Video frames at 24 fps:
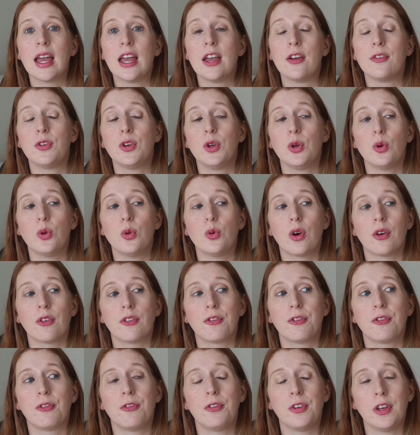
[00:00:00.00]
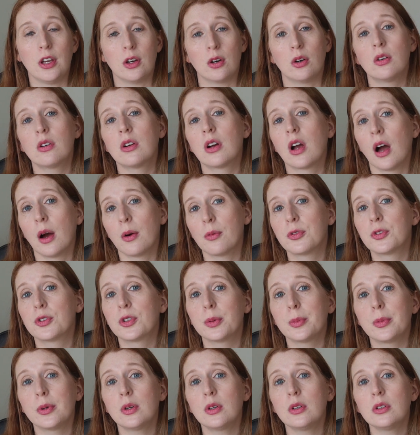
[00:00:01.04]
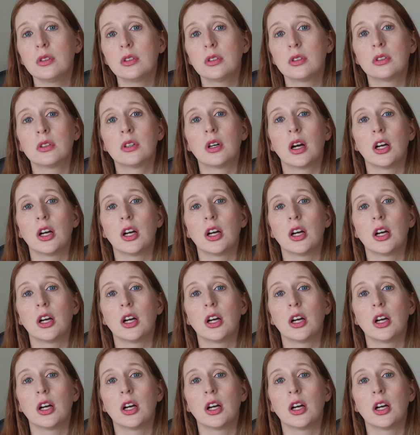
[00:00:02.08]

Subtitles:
If you feel comfortable,